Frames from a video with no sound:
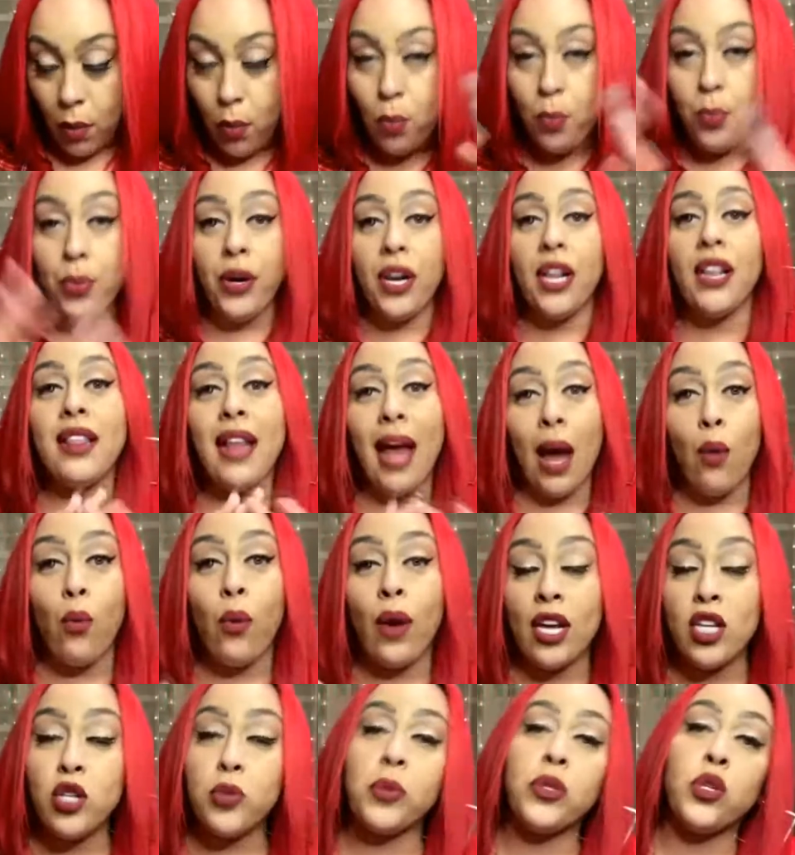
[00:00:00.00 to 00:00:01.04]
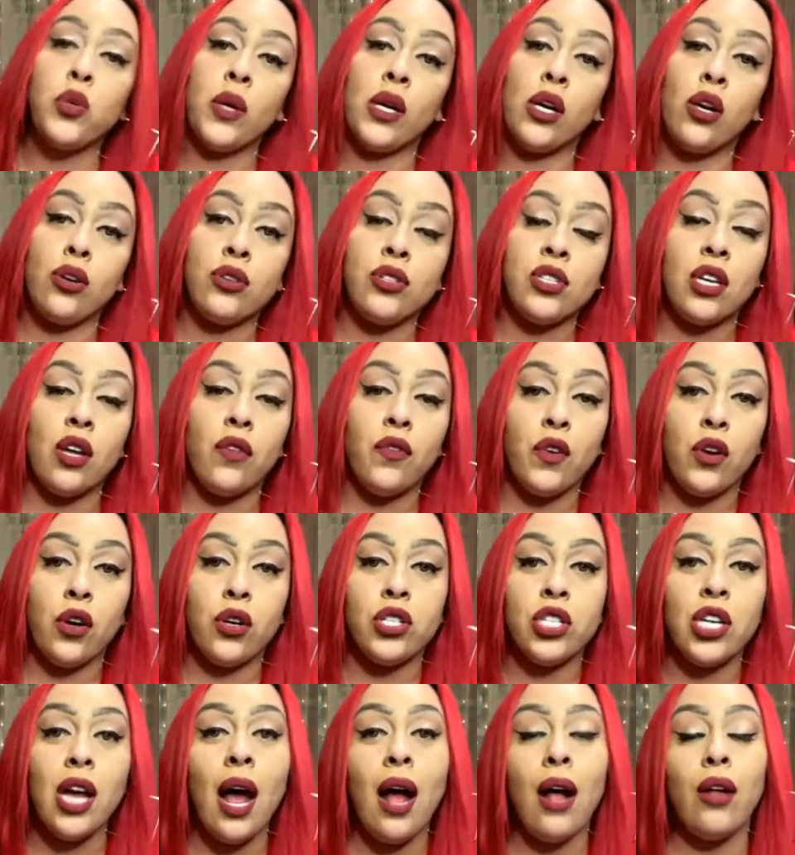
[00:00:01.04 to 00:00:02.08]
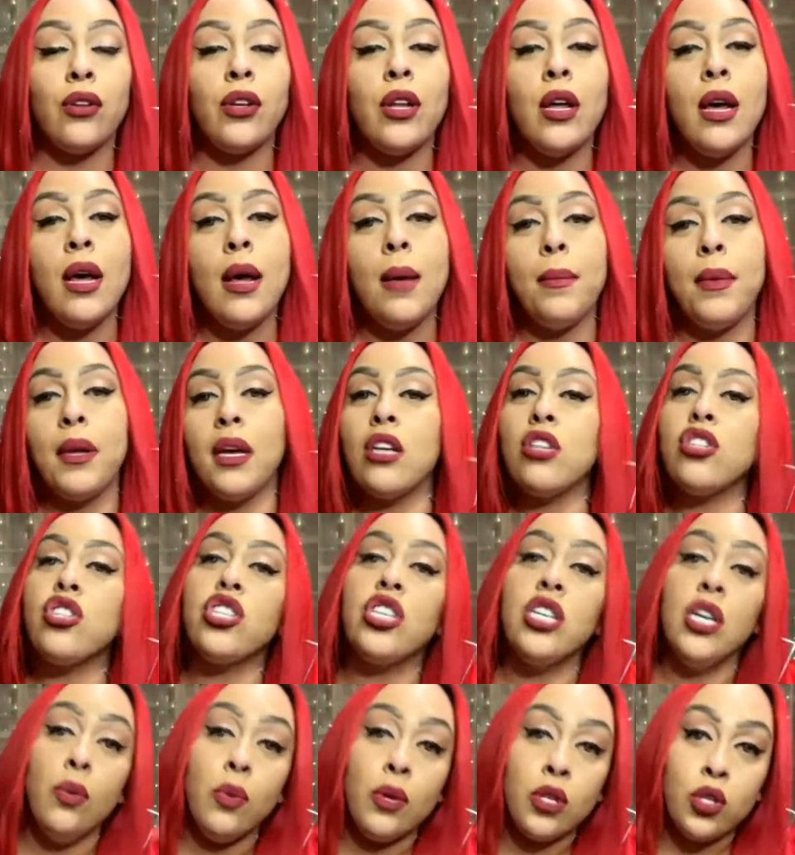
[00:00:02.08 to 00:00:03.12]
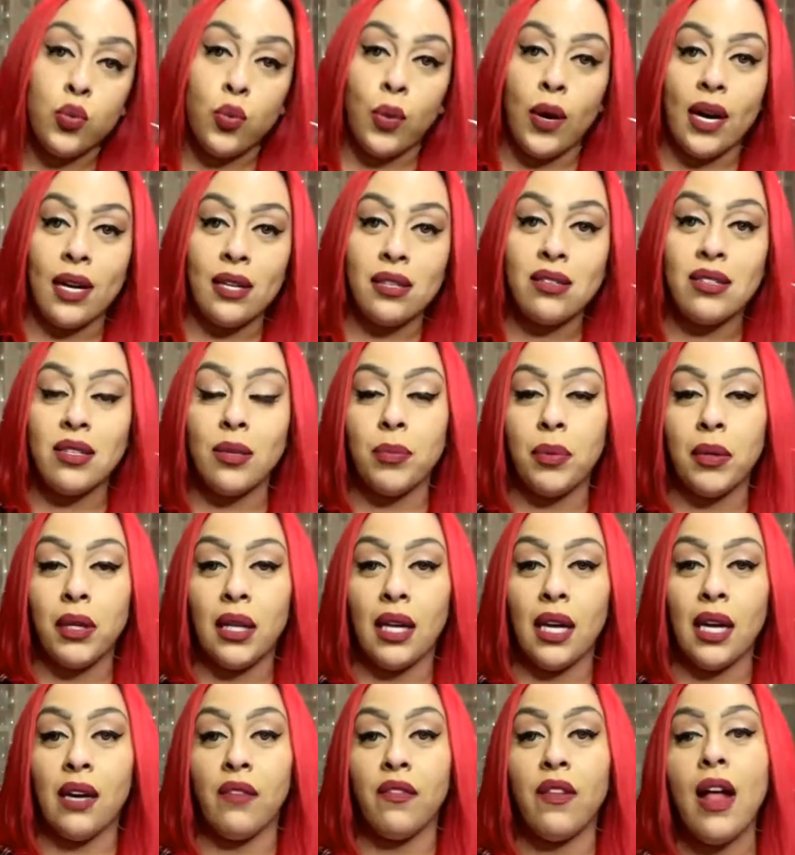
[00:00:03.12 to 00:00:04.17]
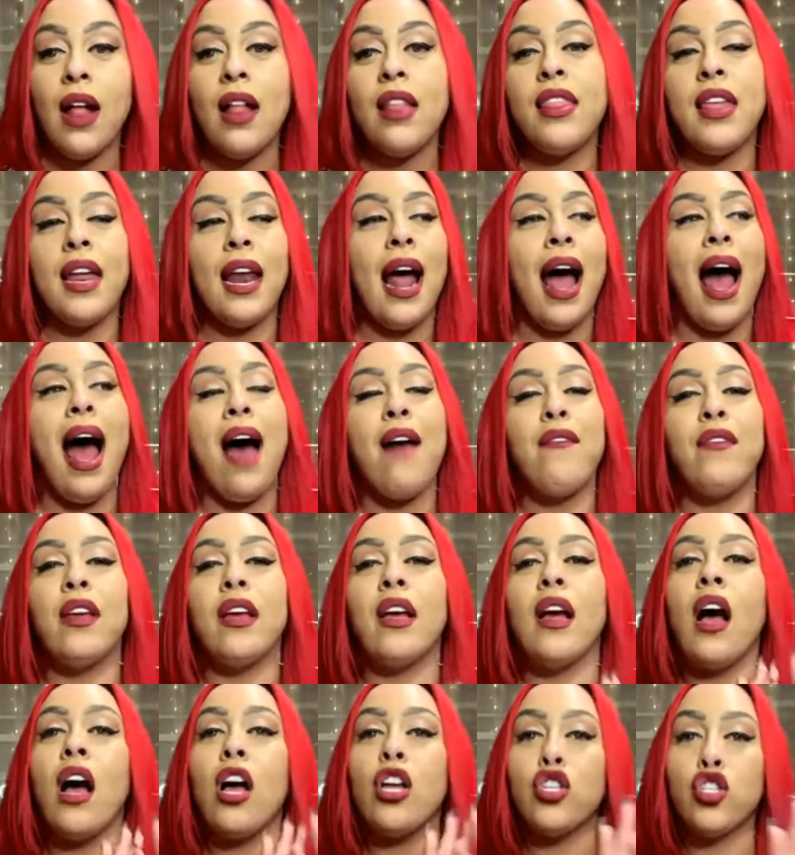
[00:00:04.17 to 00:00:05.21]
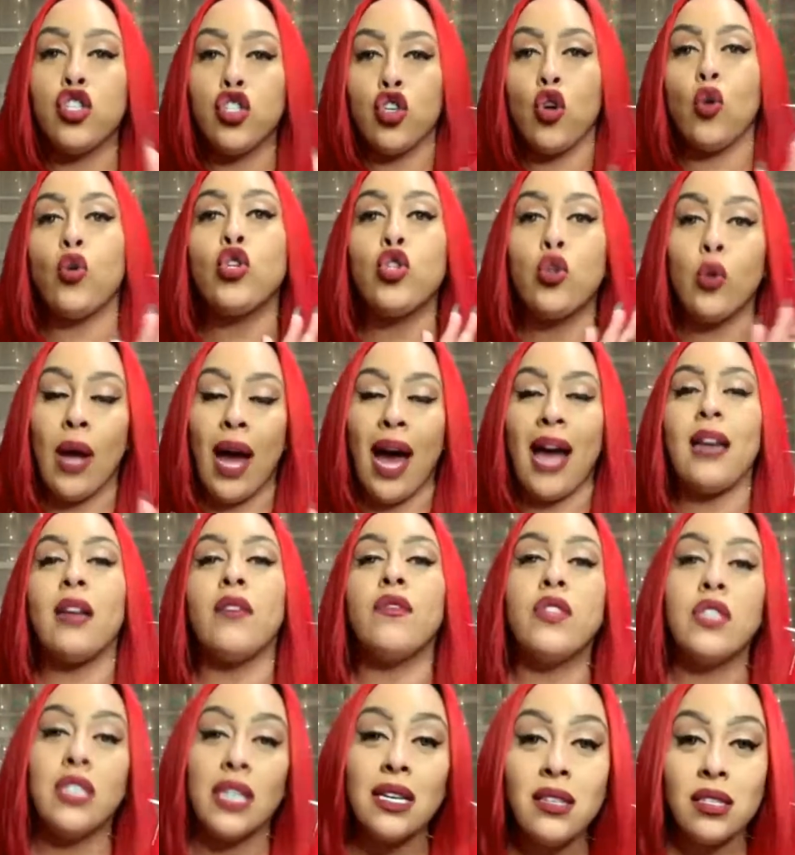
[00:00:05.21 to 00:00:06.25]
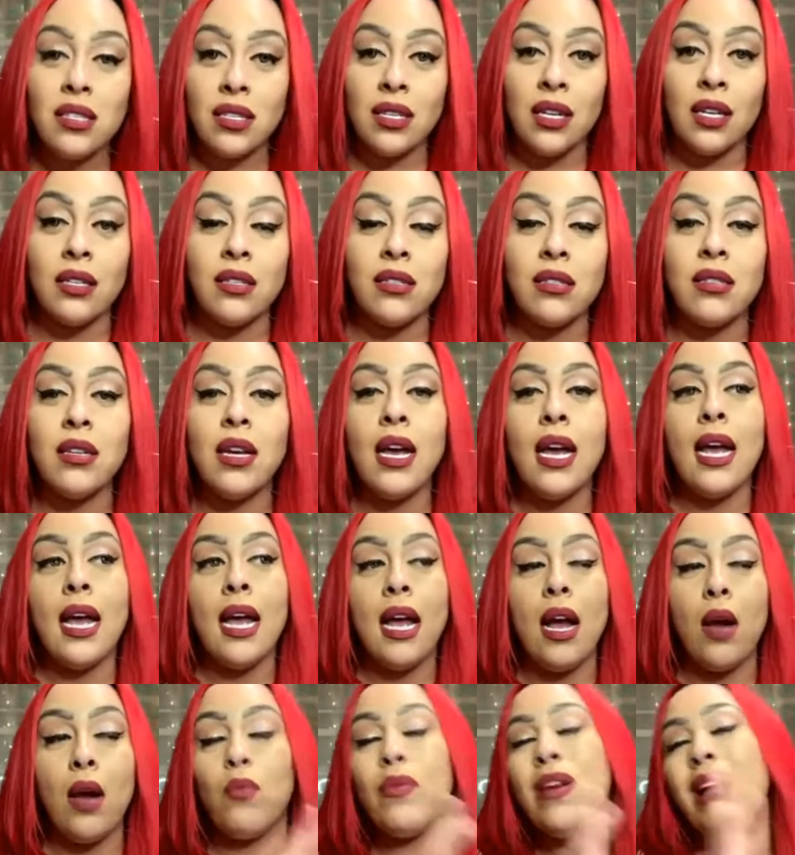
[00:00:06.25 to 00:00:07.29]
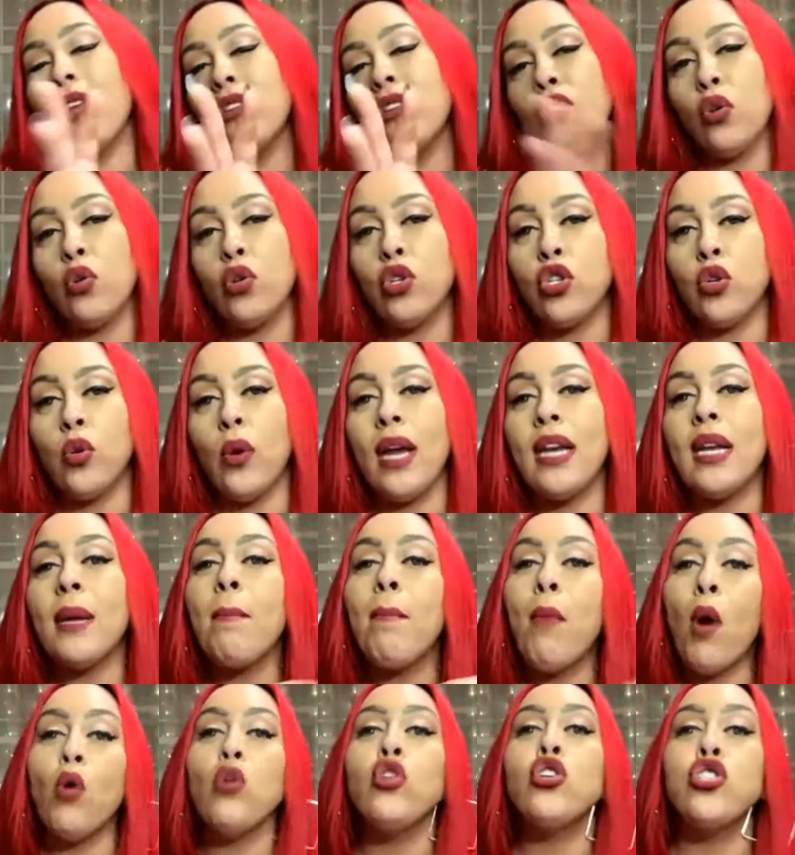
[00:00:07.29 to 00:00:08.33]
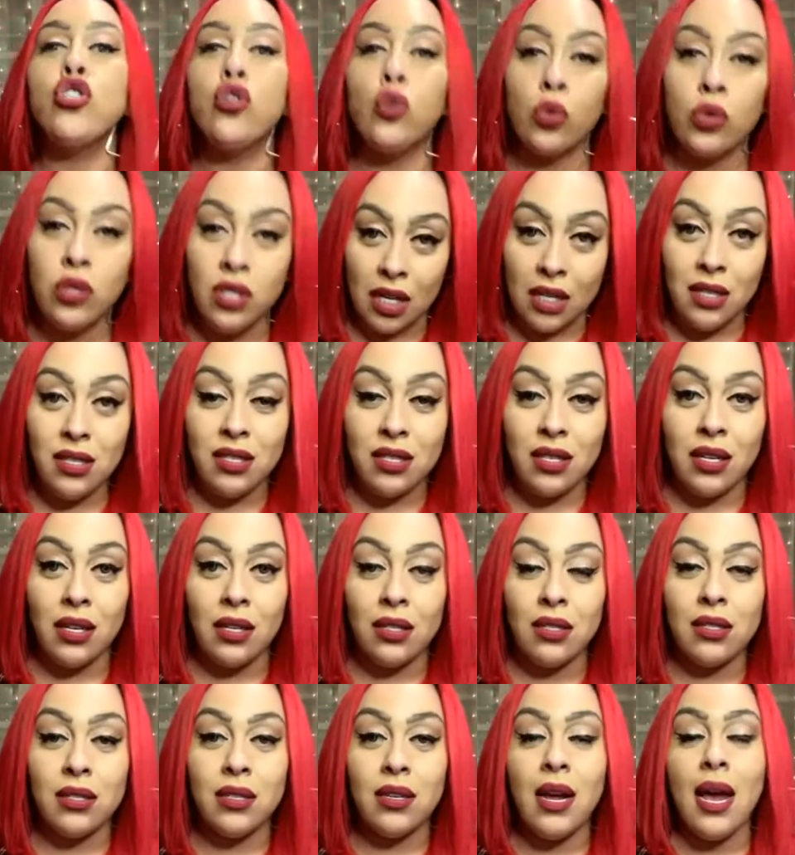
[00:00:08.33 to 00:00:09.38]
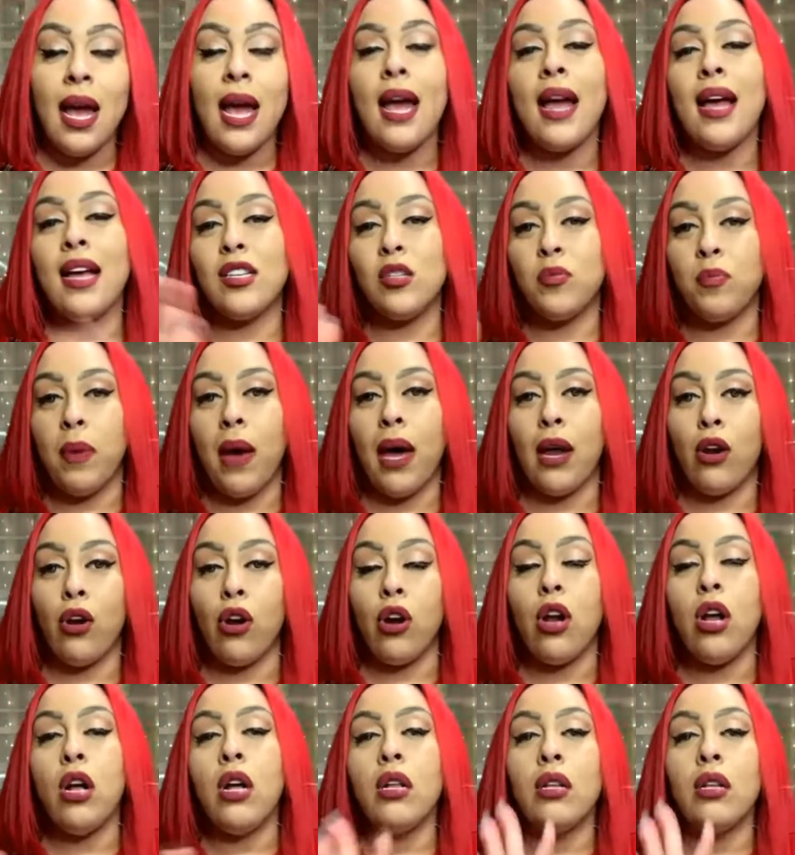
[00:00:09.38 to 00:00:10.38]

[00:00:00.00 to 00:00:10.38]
putting that wedge between herself and her child, because she was raised to believe that having a social kind of distance, not social, an emotional distance is better.